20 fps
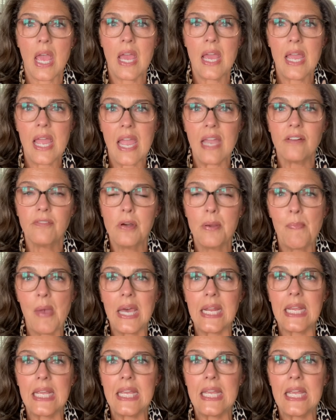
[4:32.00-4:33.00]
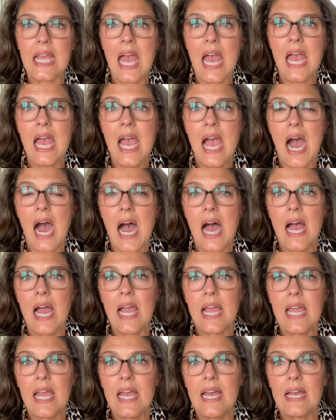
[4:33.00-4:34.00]
Hey everybody, I
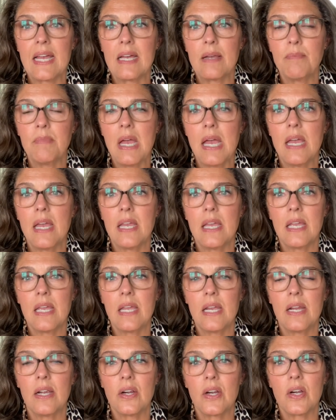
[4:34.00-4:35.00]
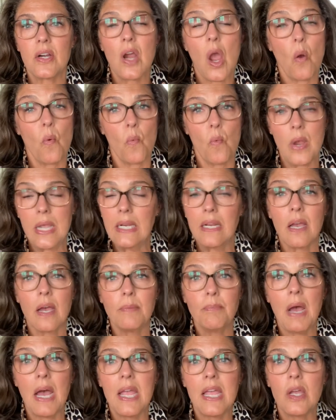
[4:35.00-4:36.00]
am here waiting on
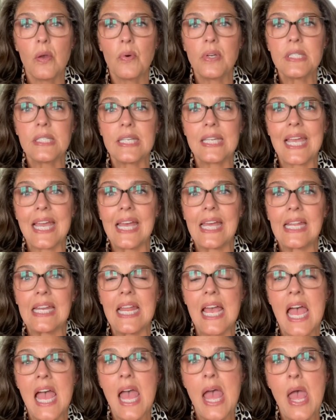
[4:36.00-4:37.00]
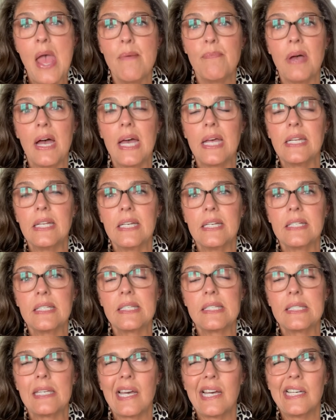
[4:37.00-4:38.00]
Mike once again. But it's
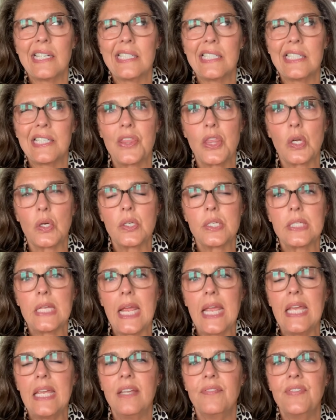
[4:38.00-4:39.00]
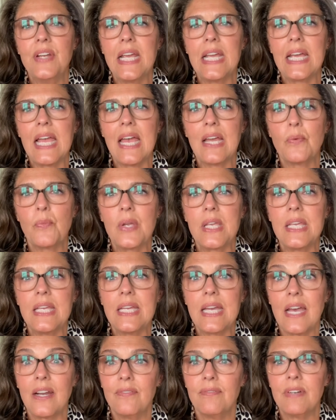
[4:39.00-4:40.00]
uh, Thursday evening, and we got
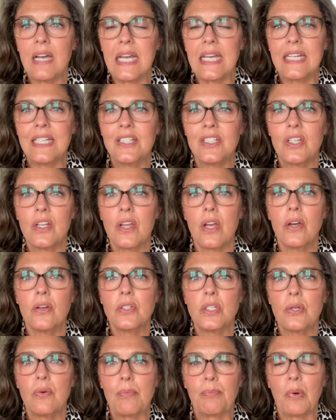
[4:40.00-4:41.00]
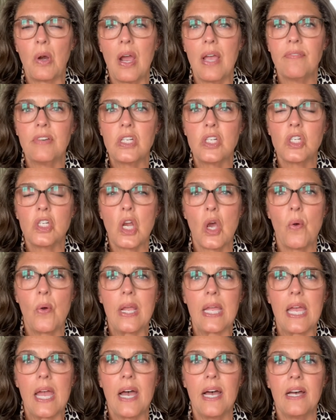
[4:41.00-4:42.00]
invited to go to a private showing
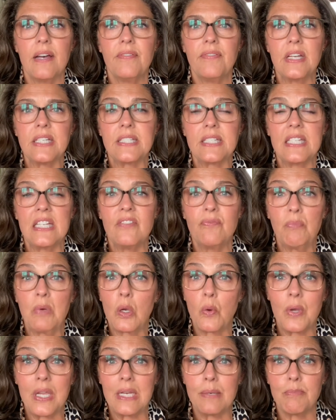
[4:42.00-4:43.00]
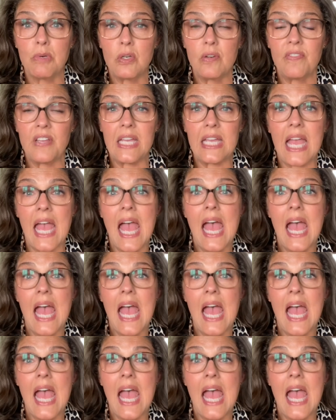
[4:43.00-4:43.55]
of a Steve McQueen movie